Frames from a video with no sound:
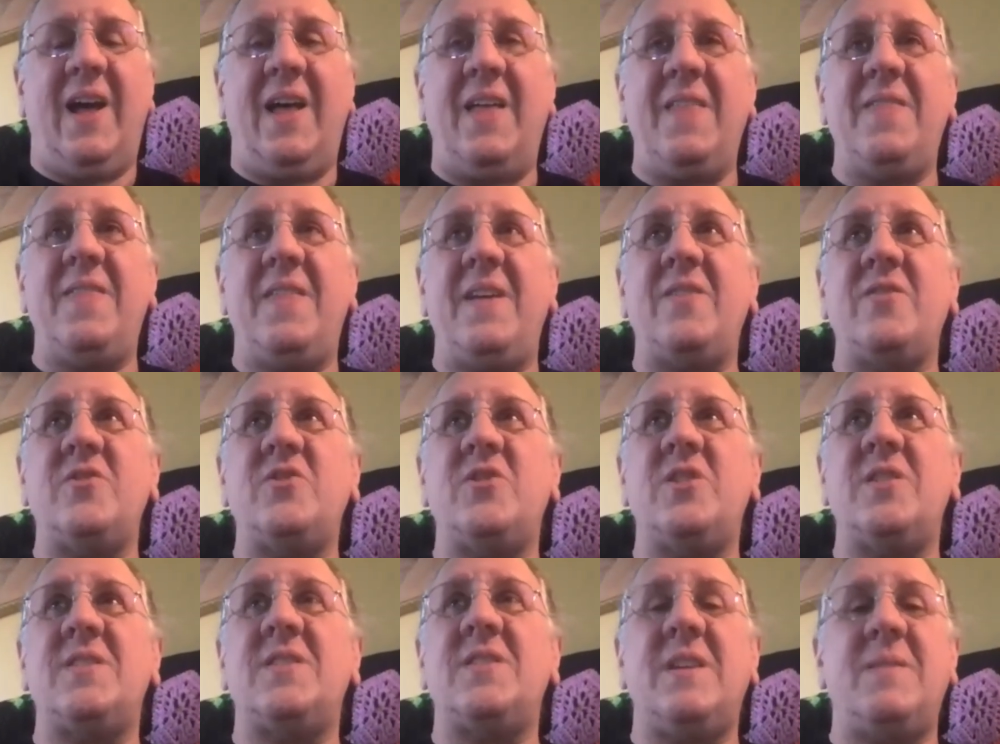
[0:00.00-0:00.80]
there
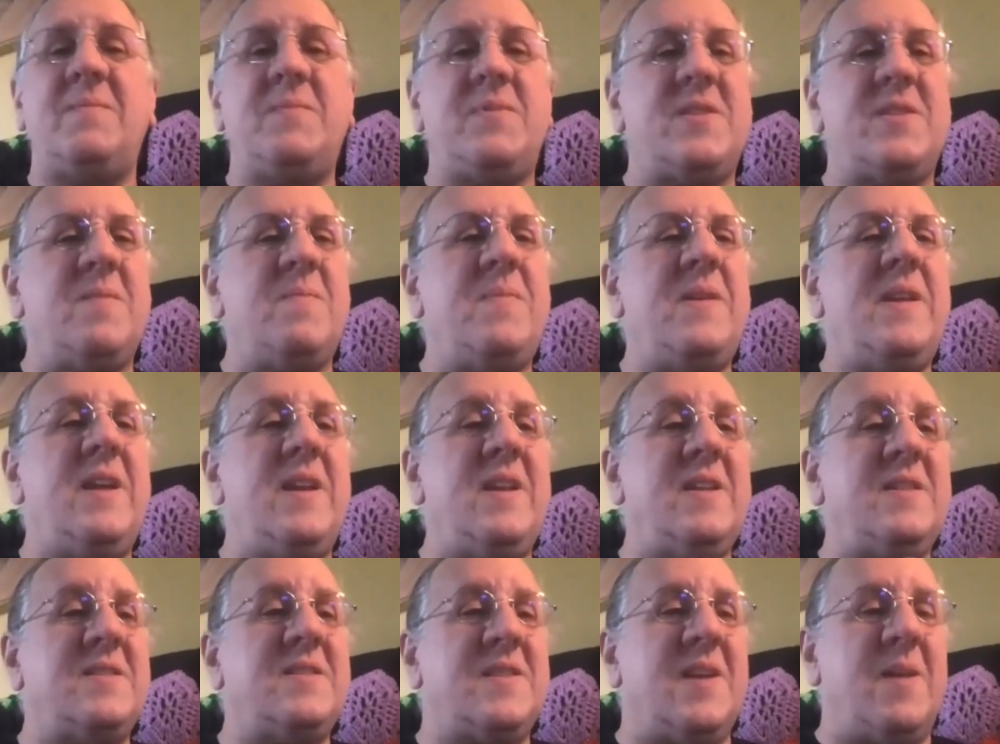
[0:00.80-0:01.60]
just seems to be
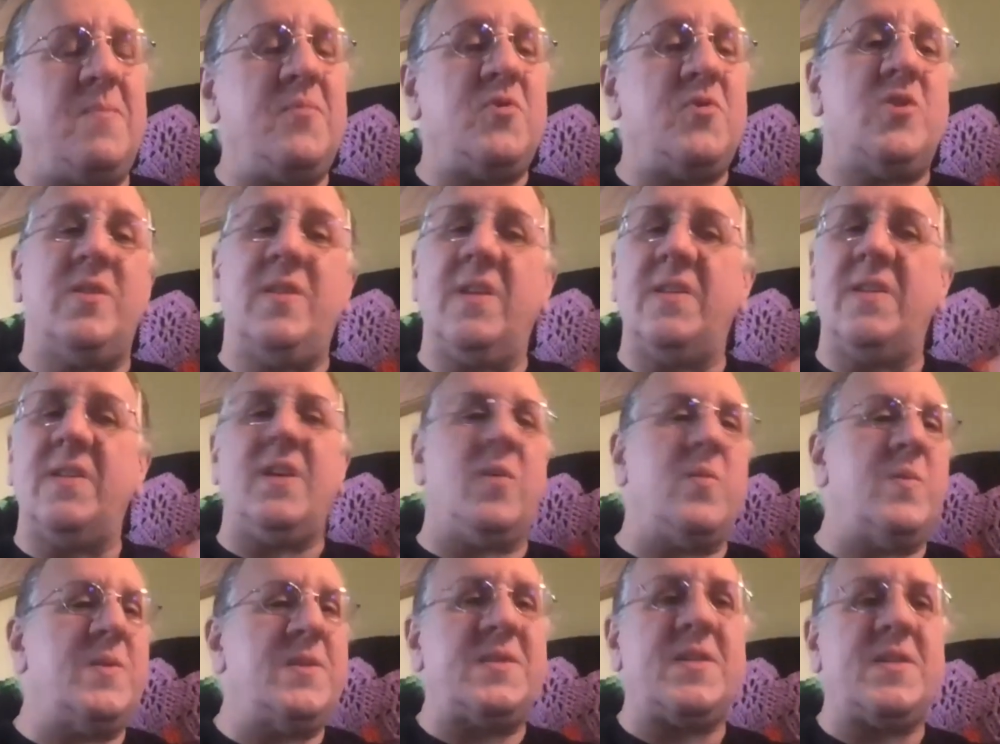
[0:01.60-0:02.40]
an assumption that
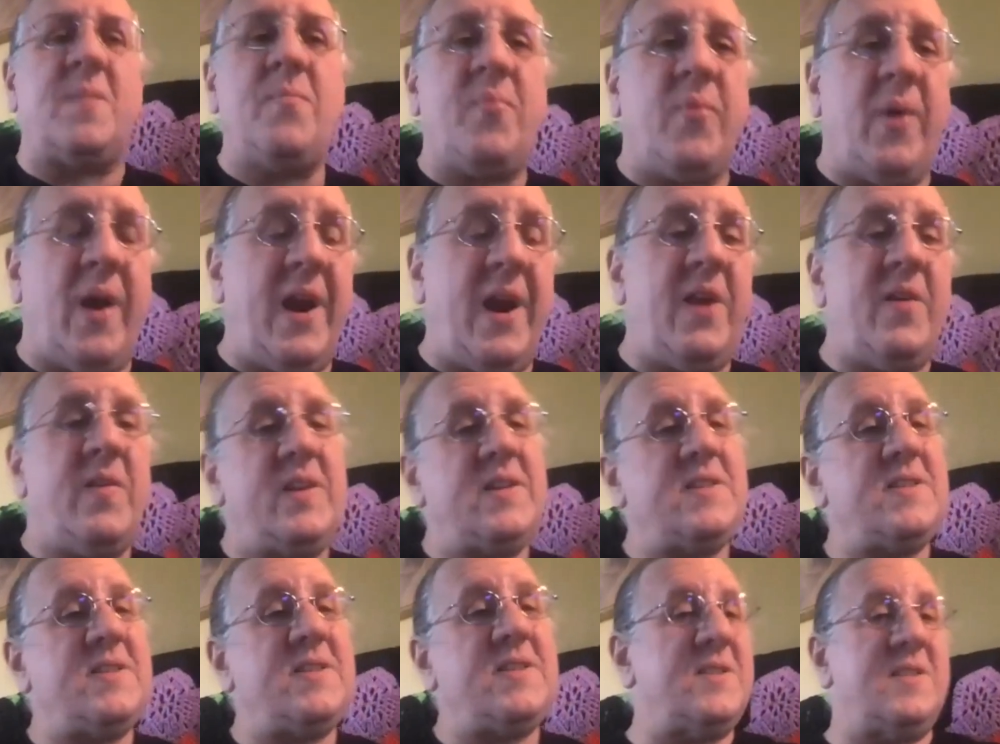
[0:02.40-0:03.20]
there was some prior
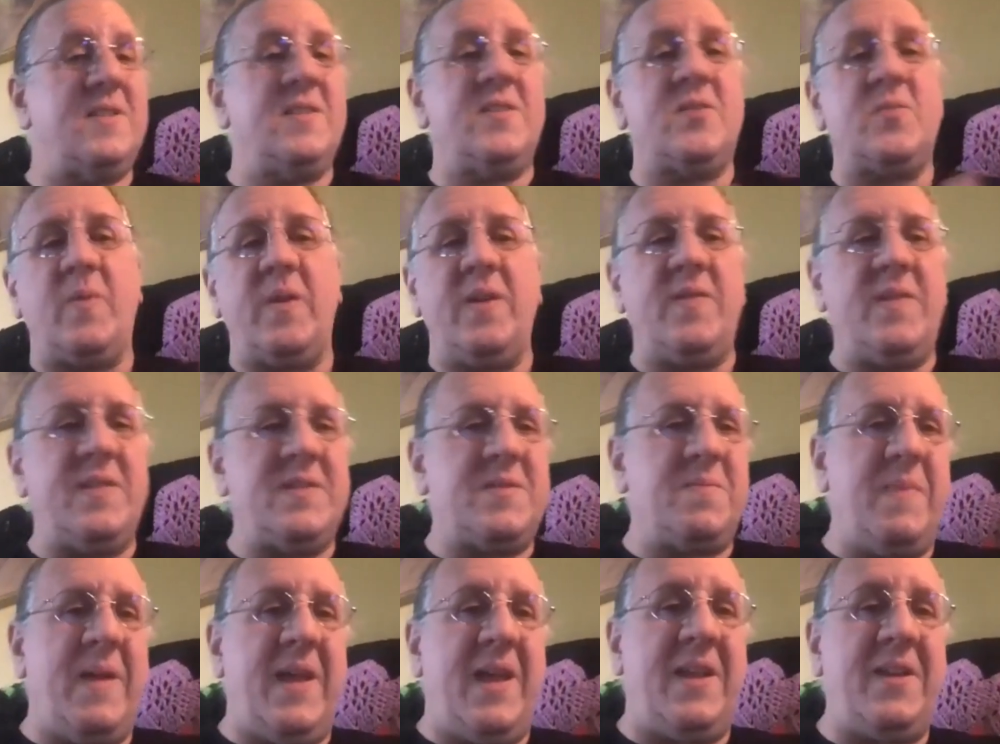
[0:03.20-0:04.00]
existence where
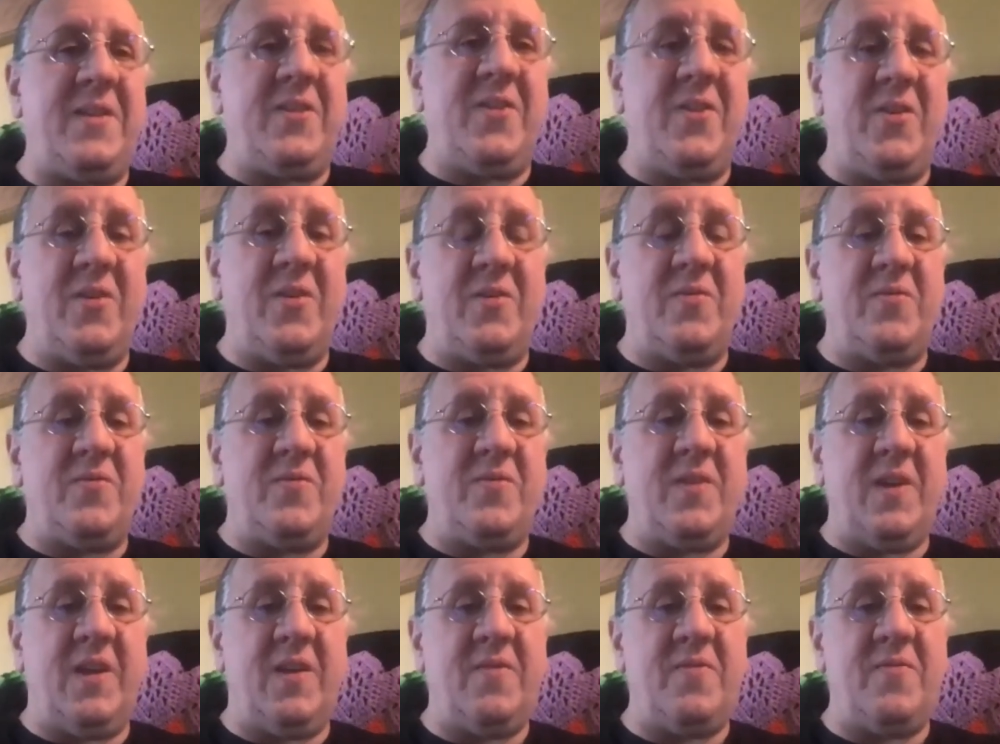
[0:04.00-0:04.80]
this man could
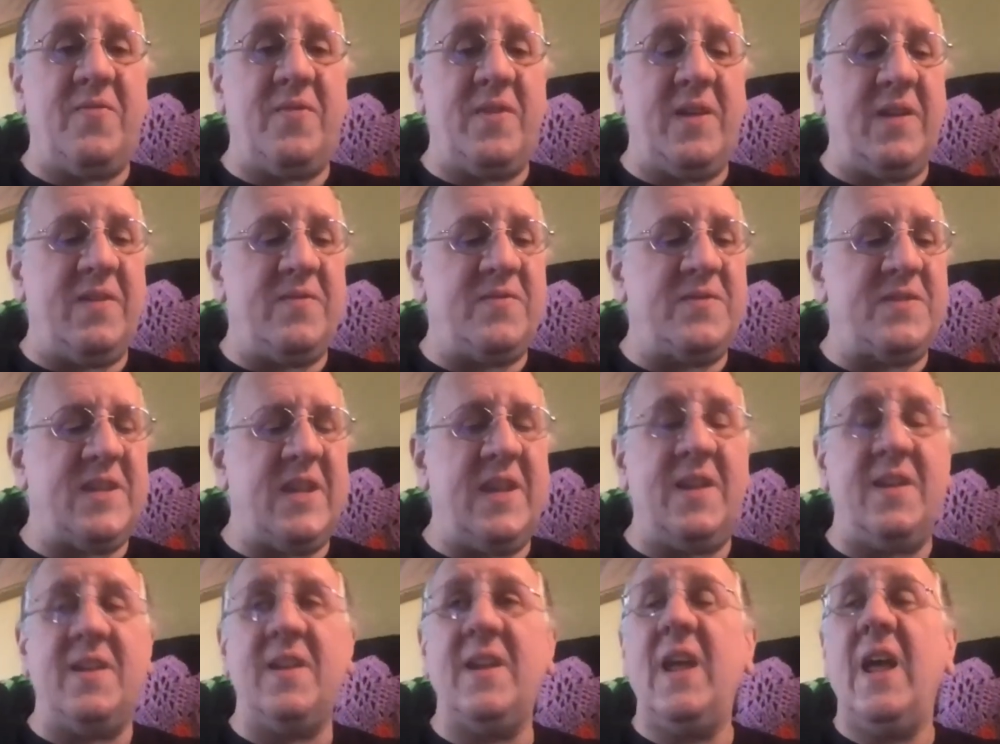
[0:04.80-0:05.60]
have
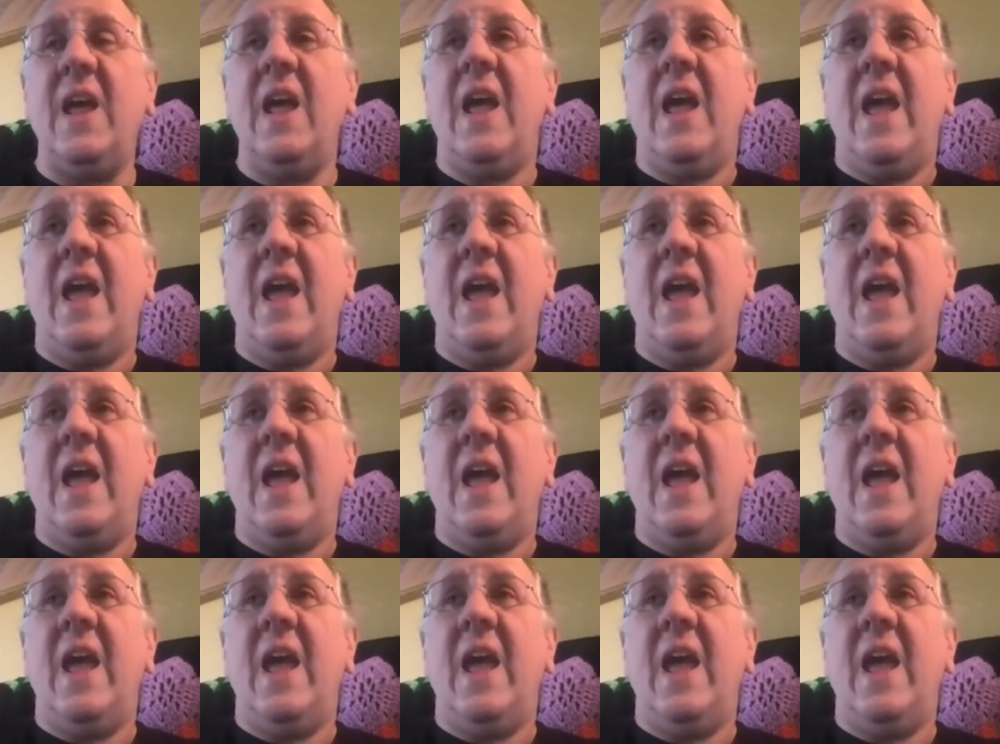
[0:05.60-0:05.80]
sinned.